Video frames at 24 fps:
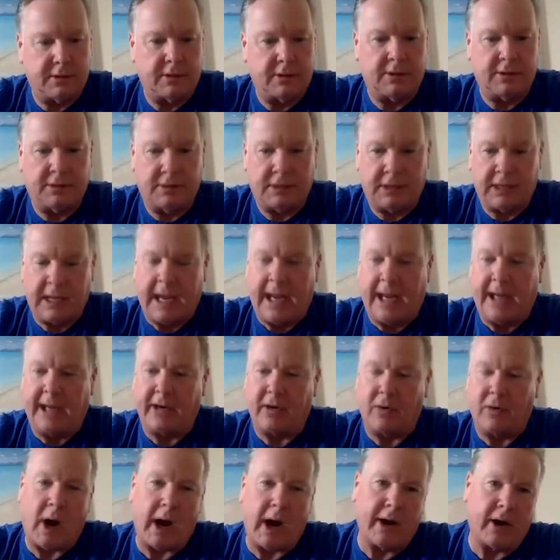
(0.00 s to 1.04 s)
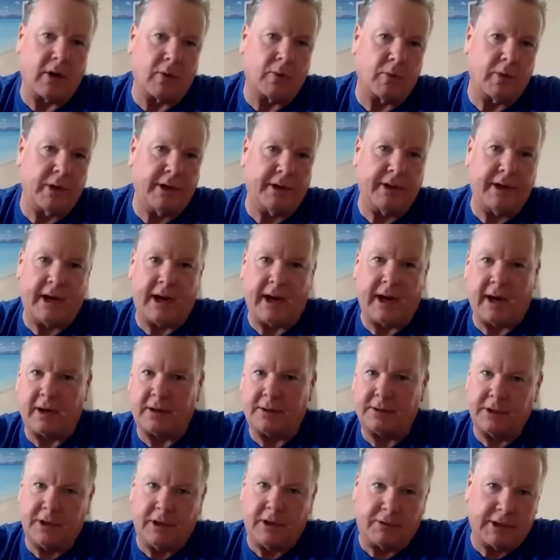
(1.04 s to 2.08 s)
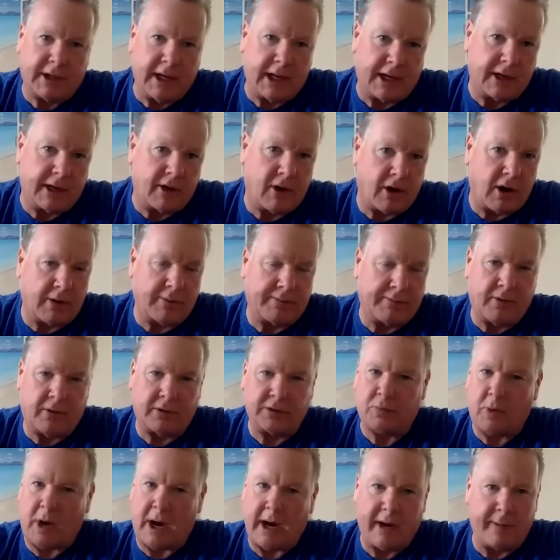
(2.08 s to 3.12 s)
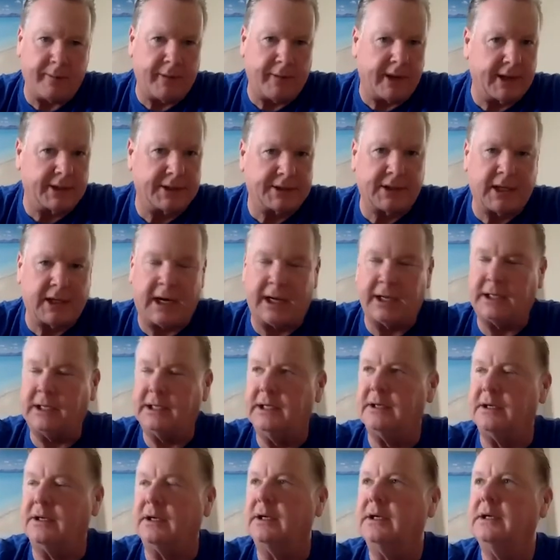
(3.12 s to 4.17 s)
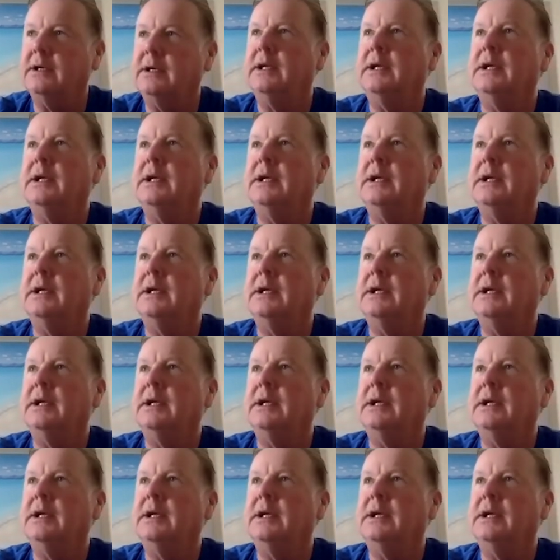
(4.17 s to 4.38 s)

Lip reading: the anger, why aren't we there, getting our folks, why am I assigned here?